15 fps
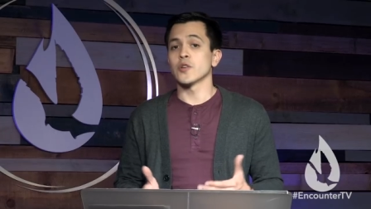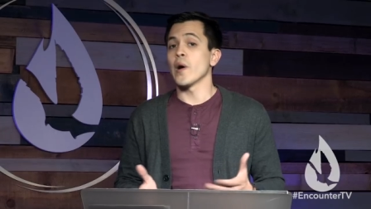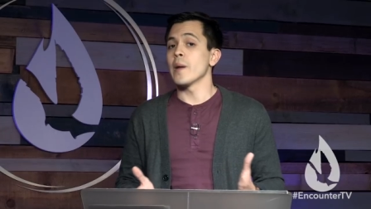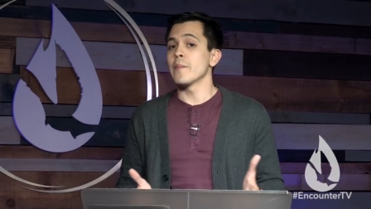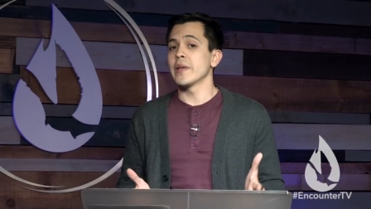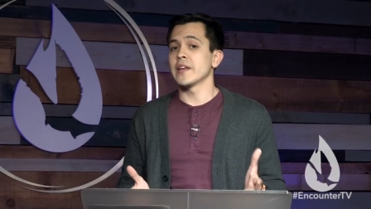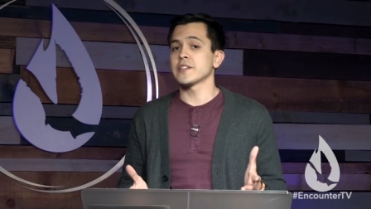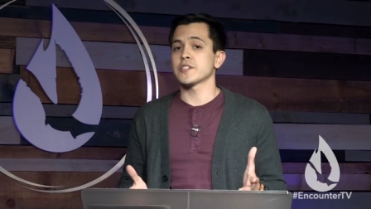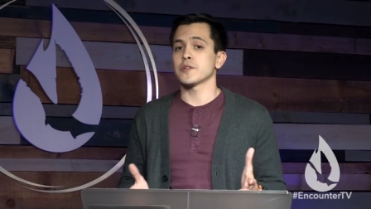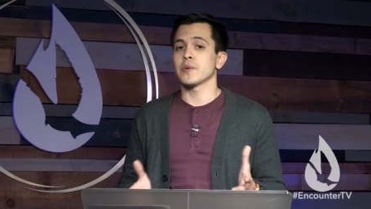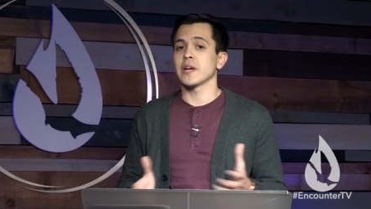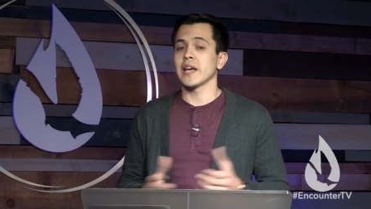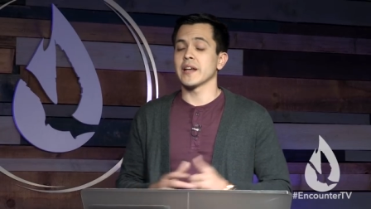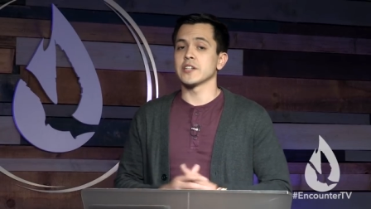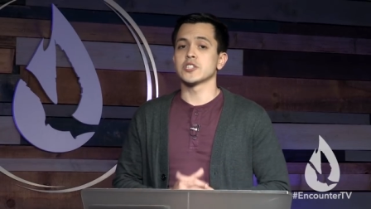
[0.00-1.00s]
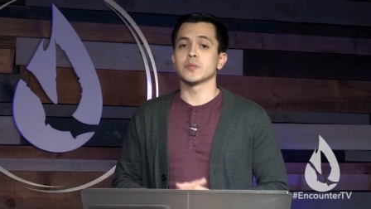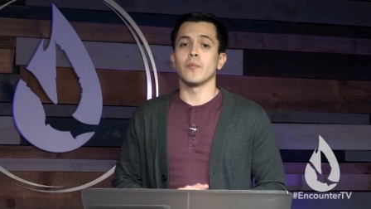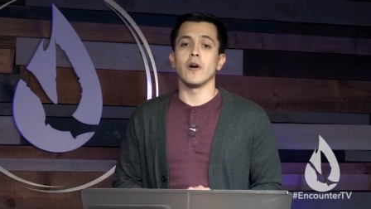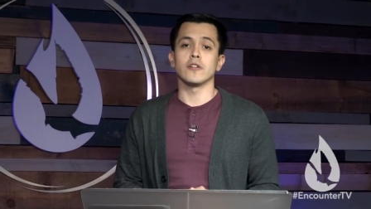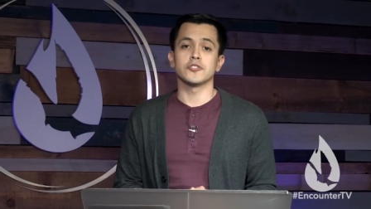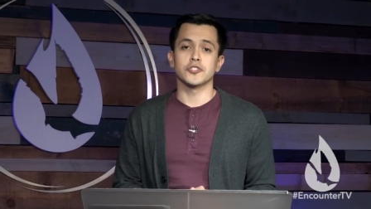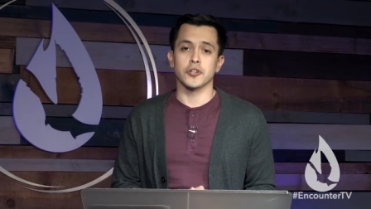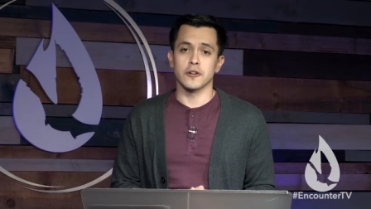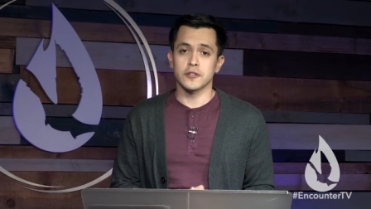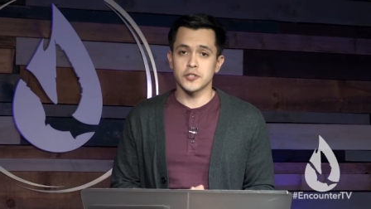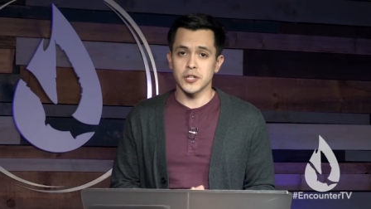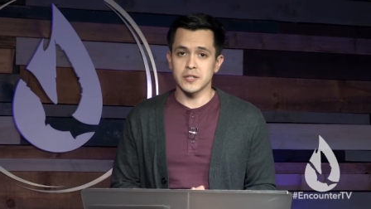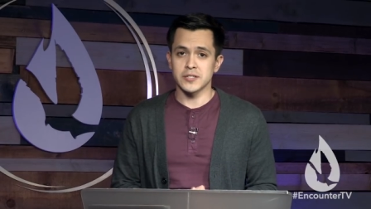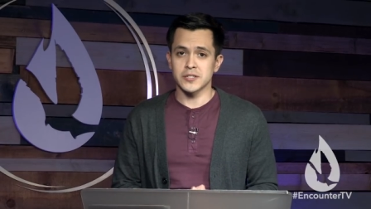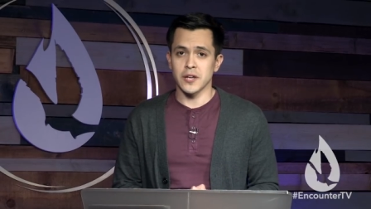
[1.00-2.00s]
ministering at a small church
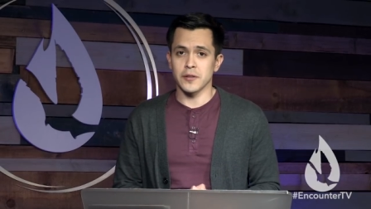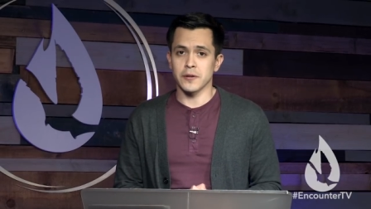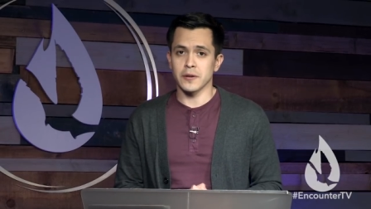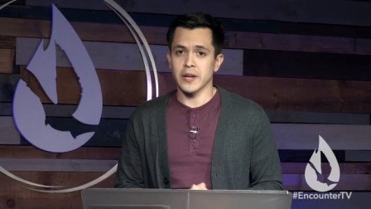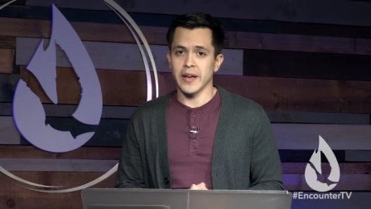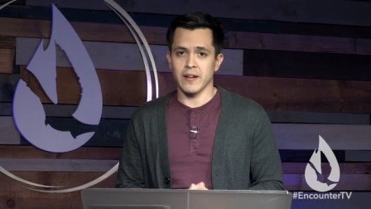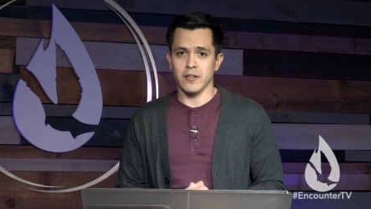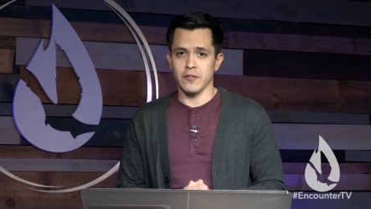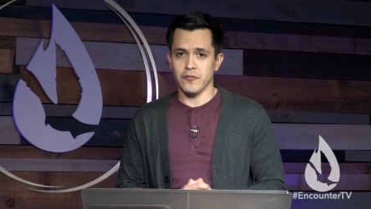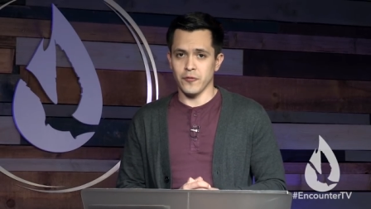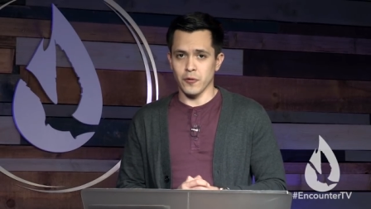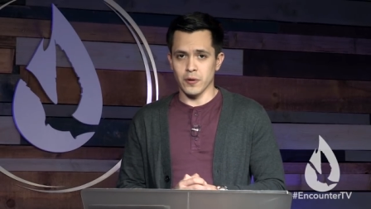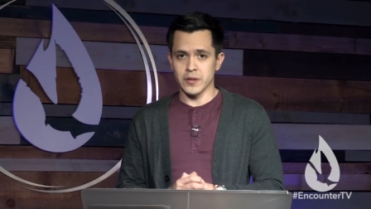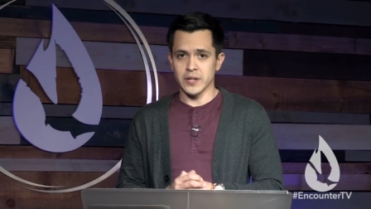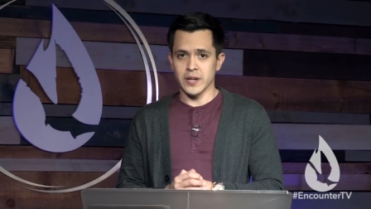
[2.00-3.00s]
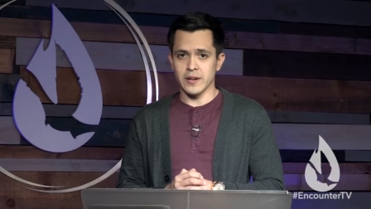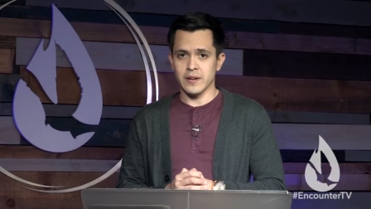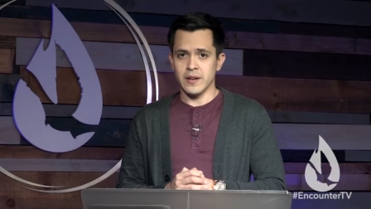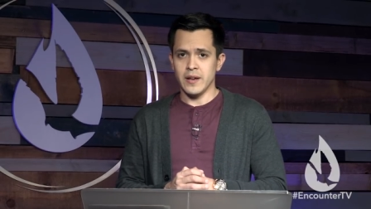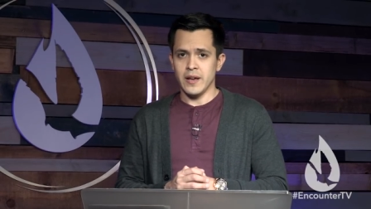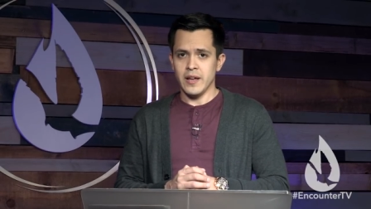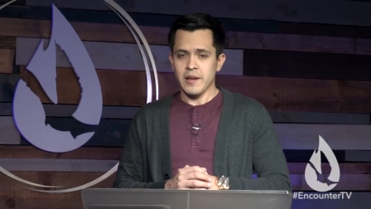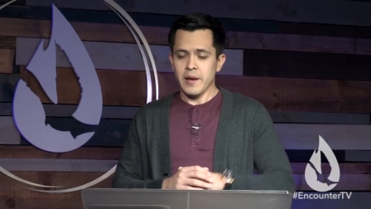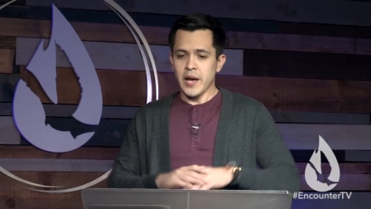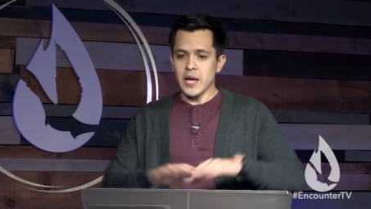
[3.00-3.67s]
in Southern California,